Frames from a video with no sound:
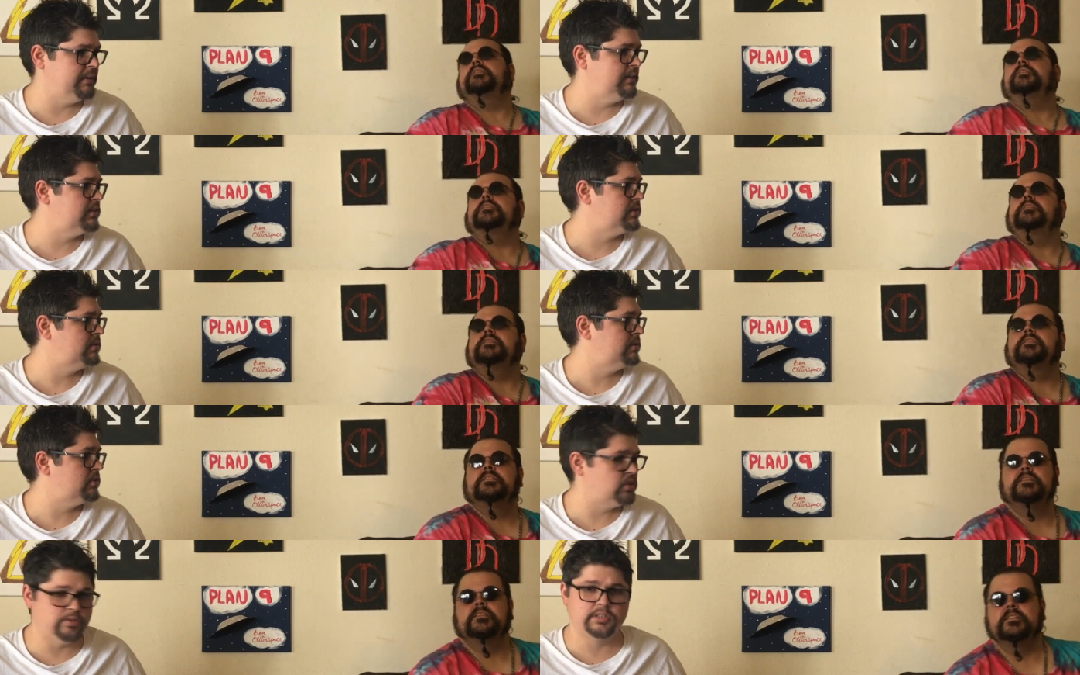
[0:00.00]
Speaker 1: of this,
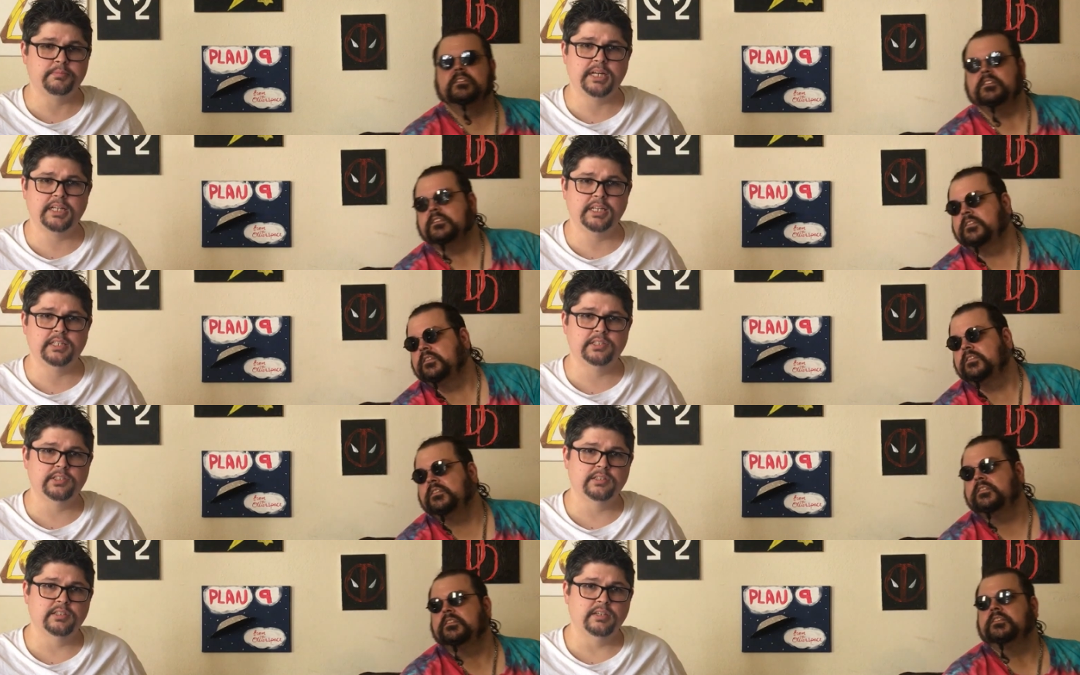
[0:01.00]
showed it to my kids,
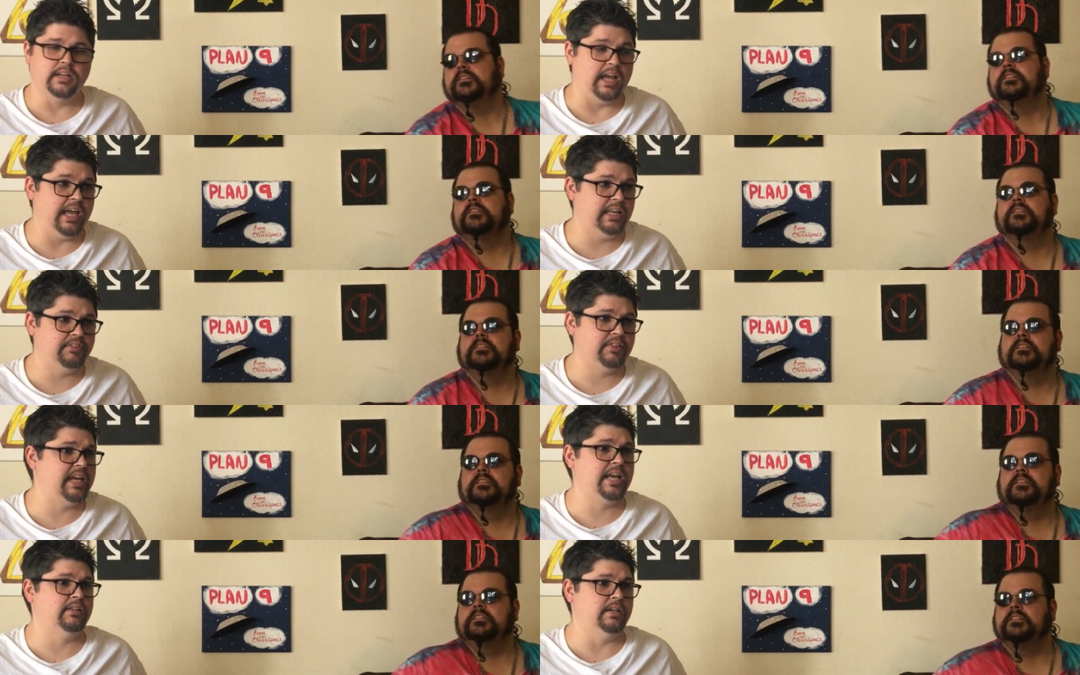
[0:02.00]
and even
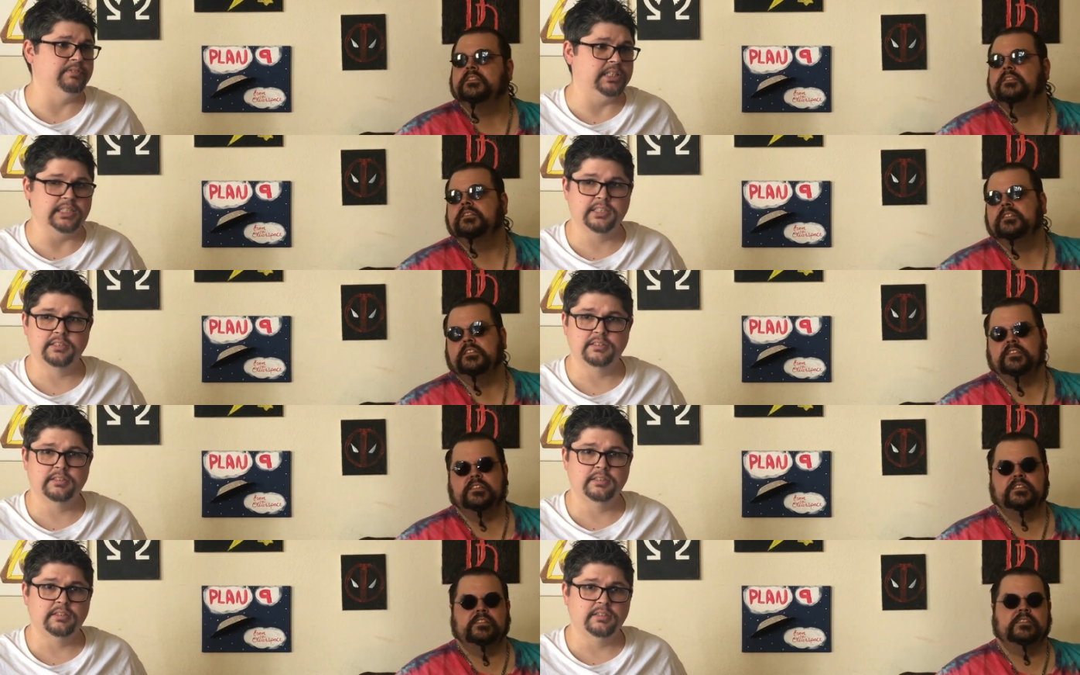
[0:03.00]
they loved it
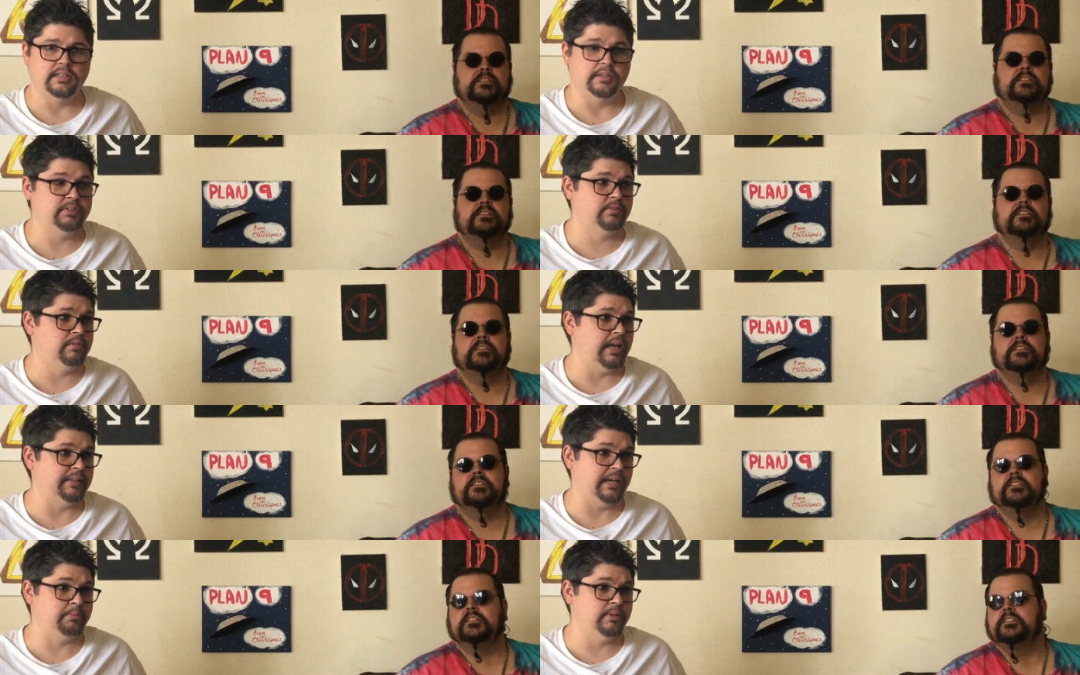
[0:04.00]
even though at
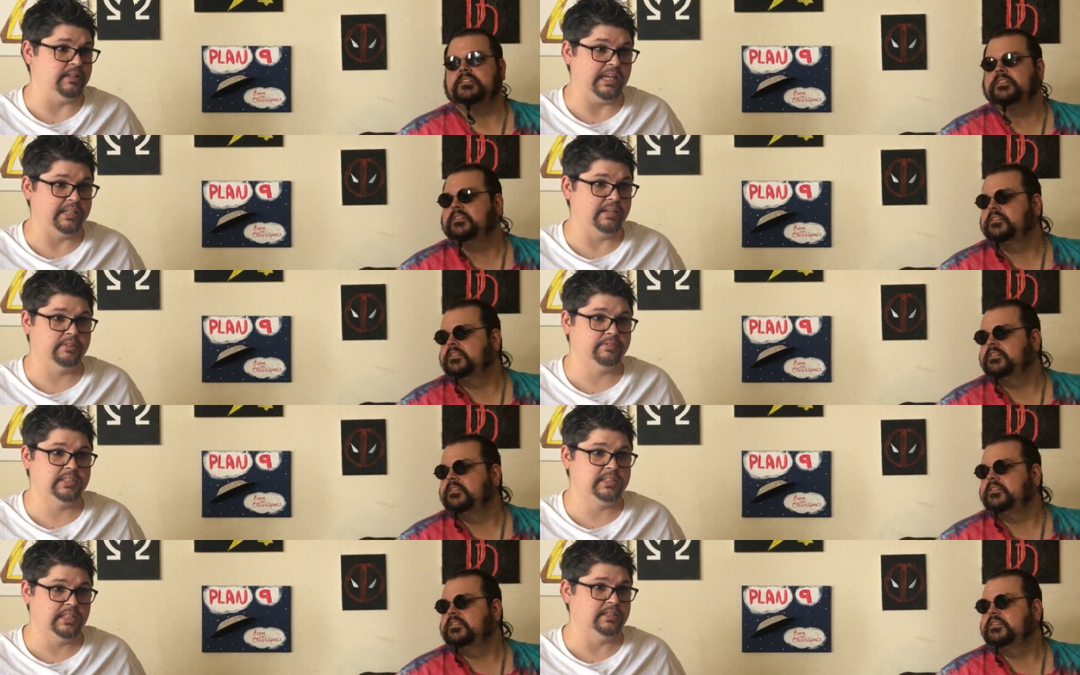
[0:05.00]
that point they'd never even
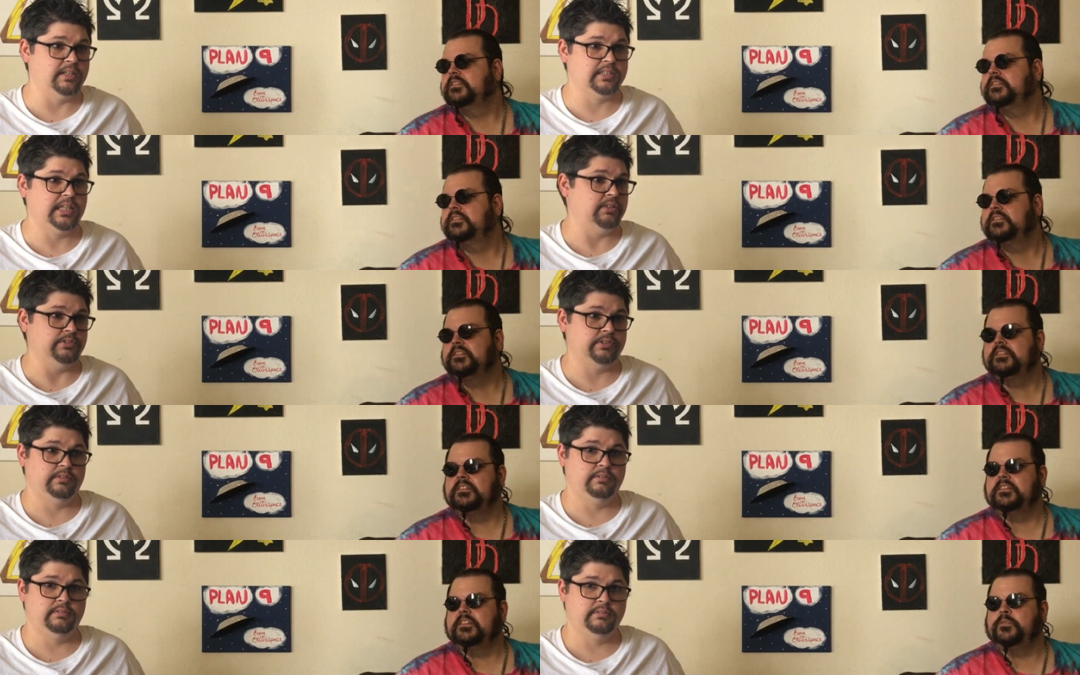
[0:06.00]
seen
Speaker 2: DuckTales.
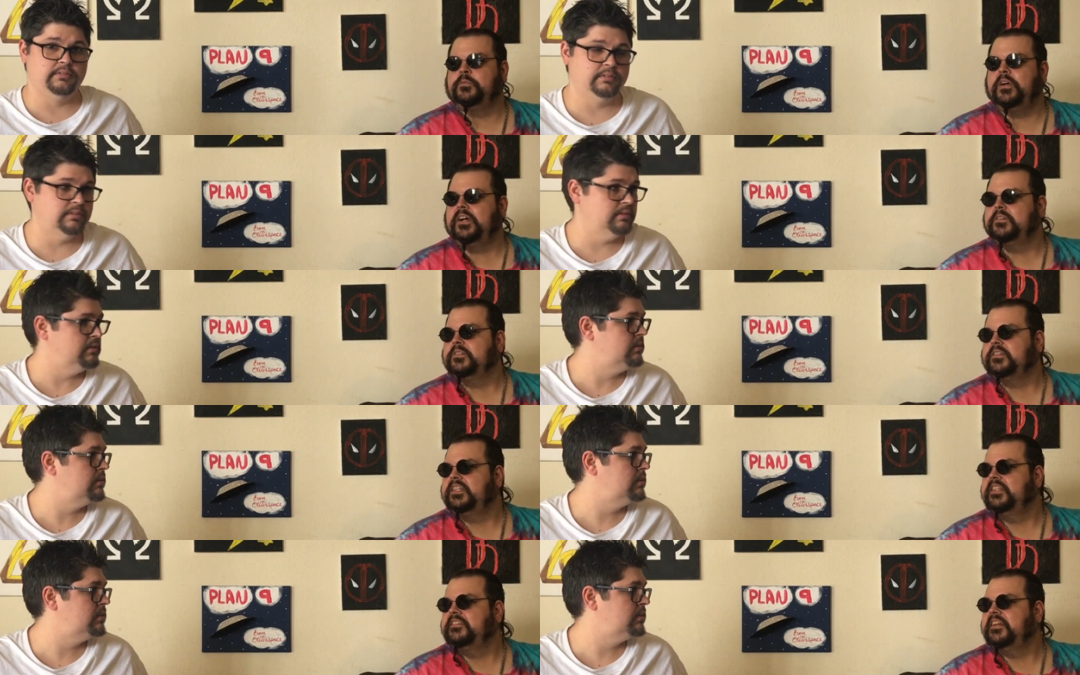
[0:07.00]
Wow, your
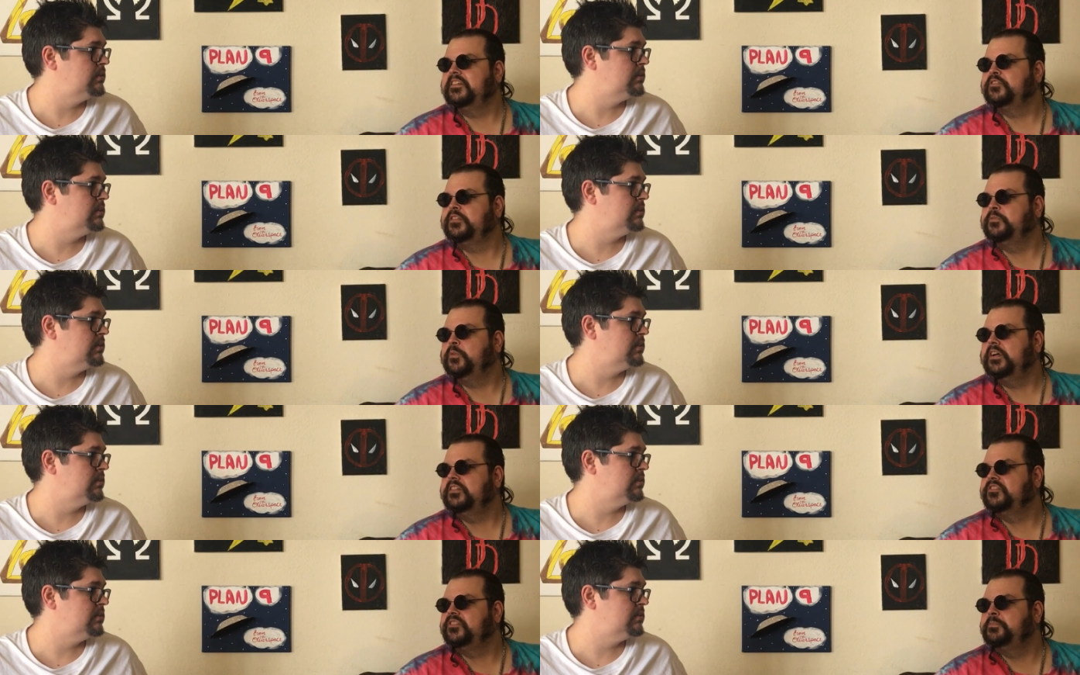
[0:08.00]
kids actually
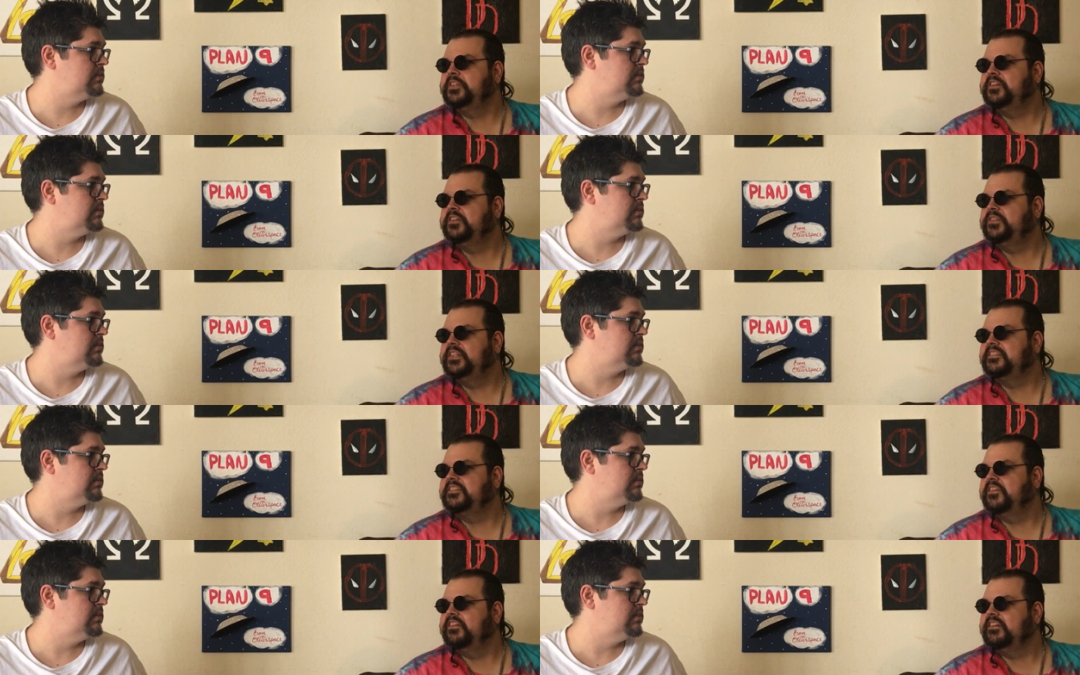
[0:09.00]
watched something on a
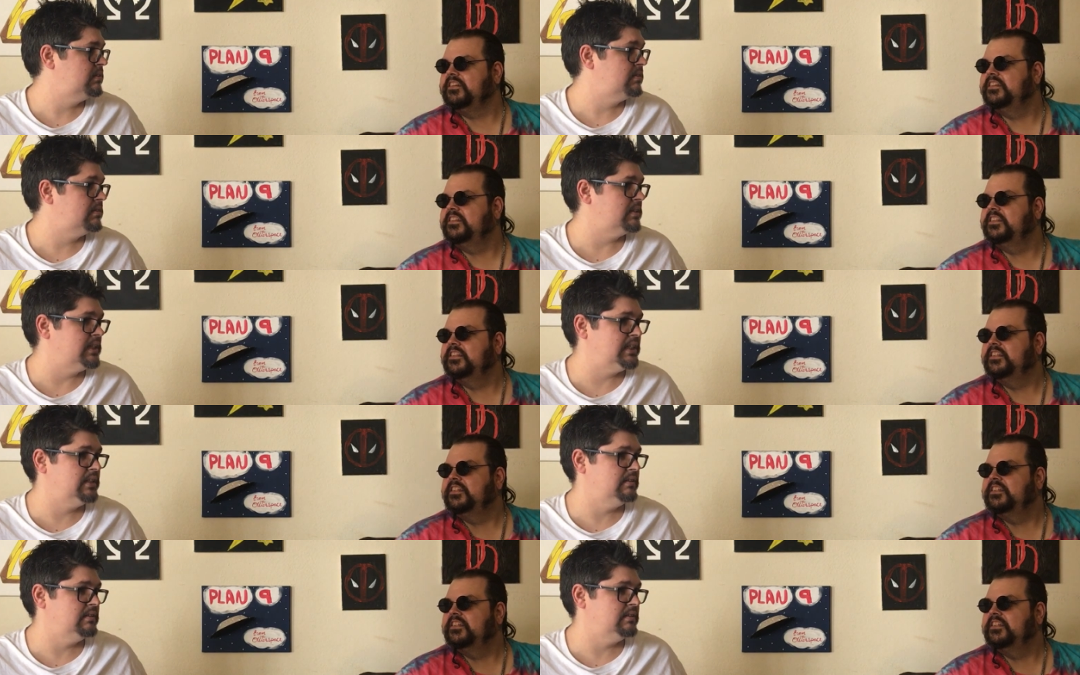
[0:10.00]
VCR? Yeah,